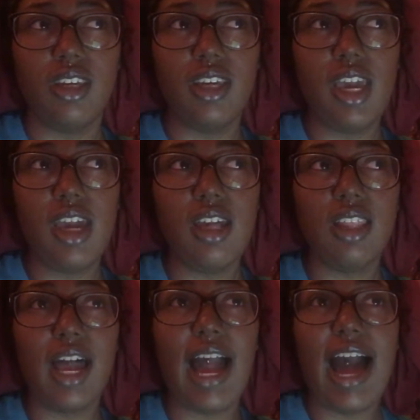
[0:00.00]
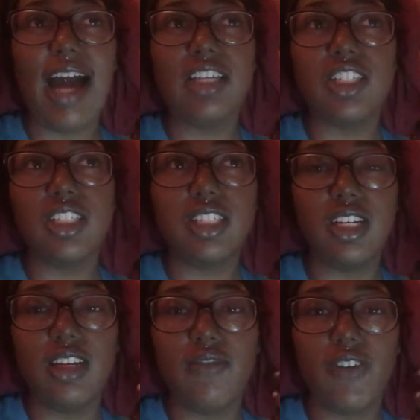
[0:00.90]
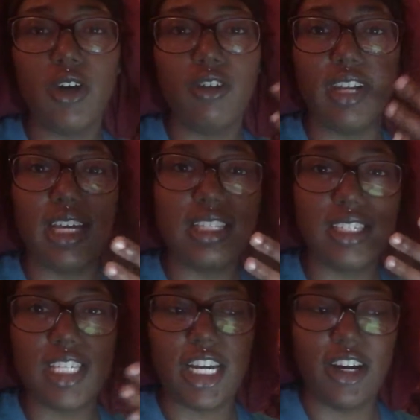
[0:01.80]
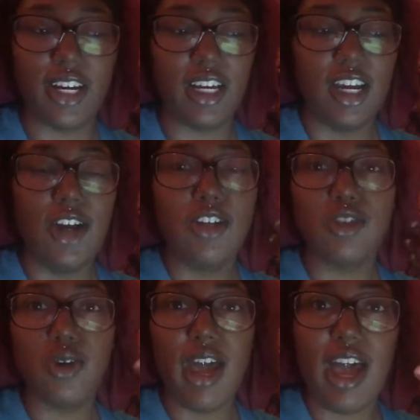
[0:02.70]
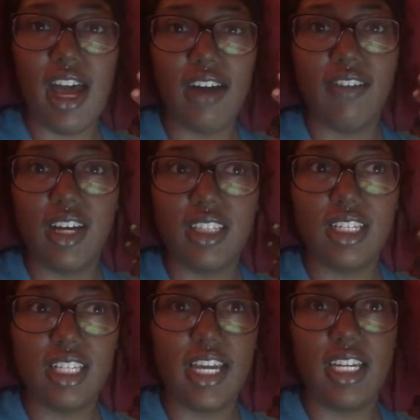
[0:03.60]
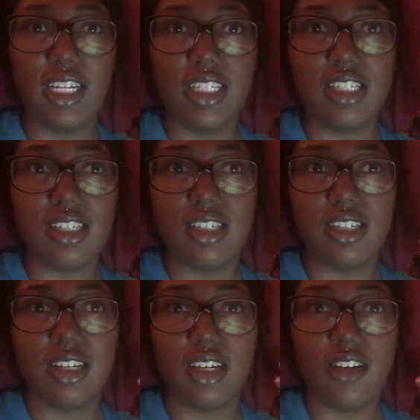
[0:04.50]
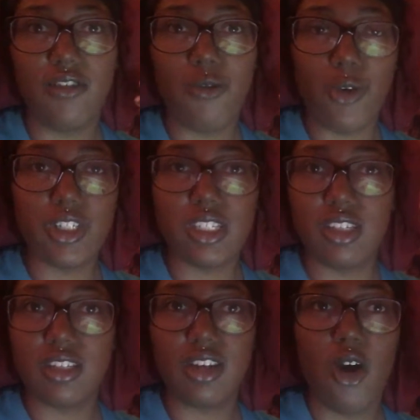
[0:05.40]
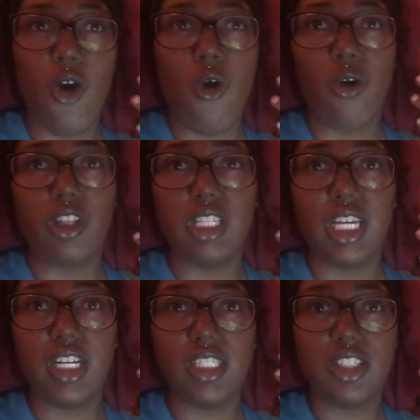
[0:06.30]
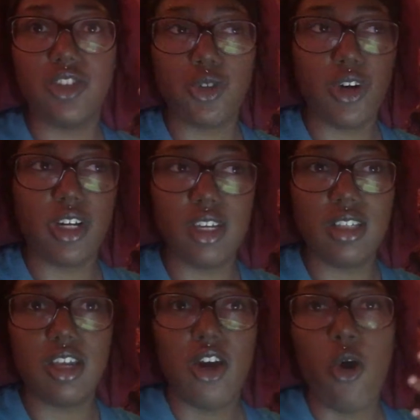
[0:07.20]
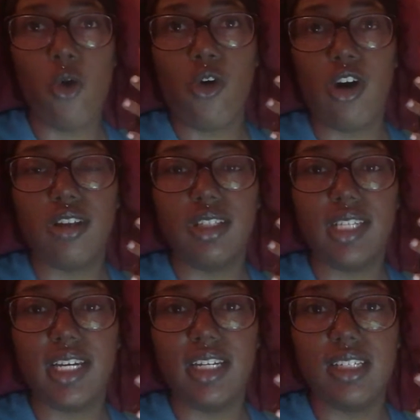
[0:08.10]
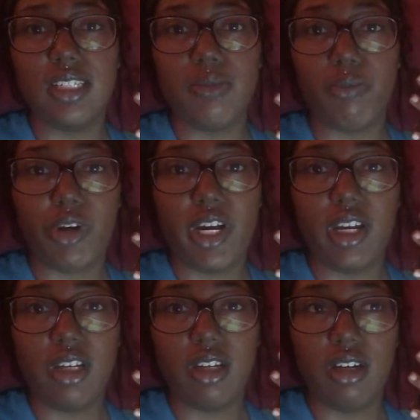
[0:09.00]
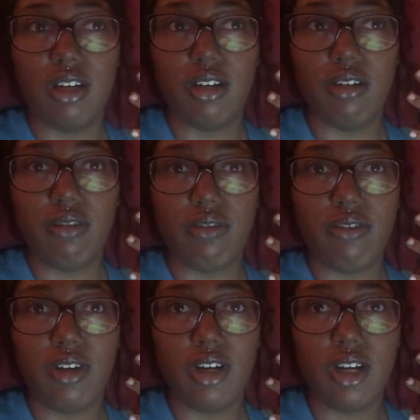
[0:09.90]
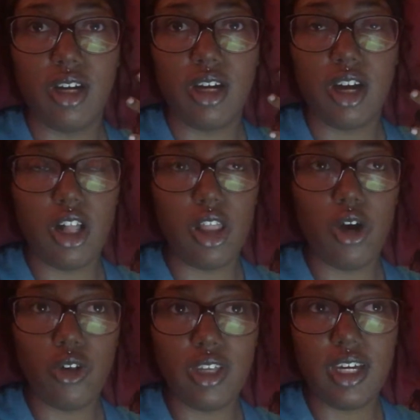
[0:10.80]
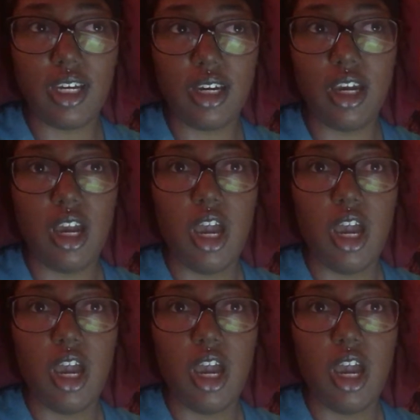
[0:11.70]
yeah like i just didn't feel necessary to have the latest forces or the latest Jordans or the latest brand of clothing.